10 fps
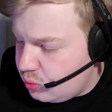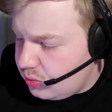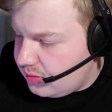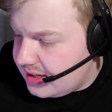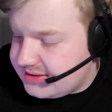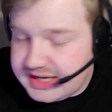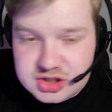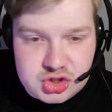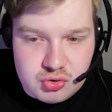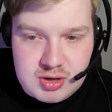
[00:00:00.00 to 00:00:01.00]
a
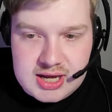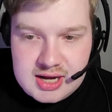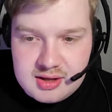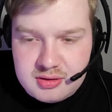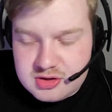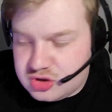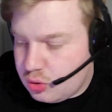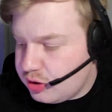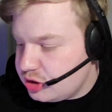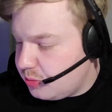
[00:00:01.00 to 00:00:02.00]
dictionary and a
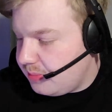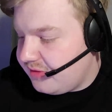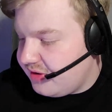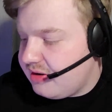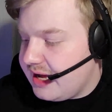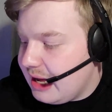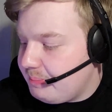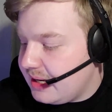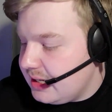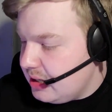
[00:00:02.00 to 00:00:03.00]
thesaurus would be very
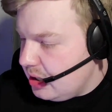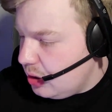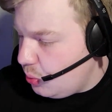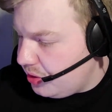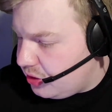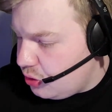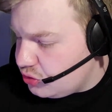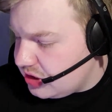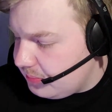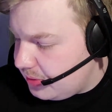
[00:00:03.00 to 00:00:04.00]
happy with
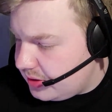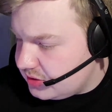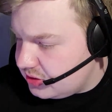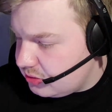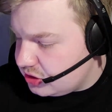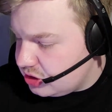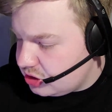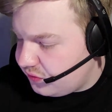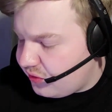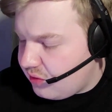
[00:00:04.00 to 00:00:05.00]
using, because there is
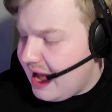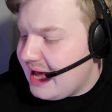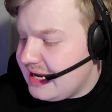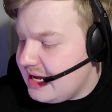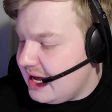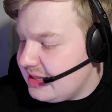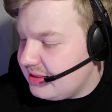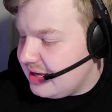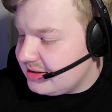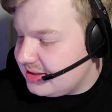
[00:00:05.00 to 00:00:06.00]
such variety in the
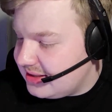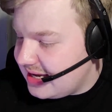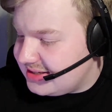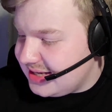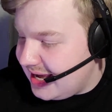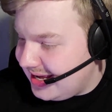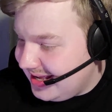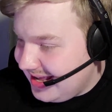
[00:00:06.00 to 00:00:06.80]
things that they say,